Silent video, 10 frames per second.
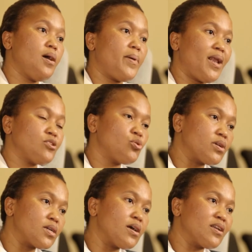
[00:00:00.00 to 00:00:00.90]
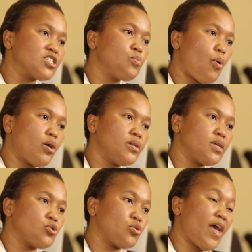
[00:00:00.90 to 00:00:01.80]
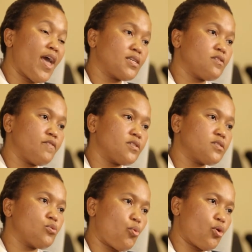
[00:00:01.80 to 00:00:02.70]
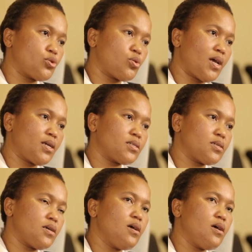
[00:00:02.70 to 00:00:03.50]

but also responding to the activists brought it to light.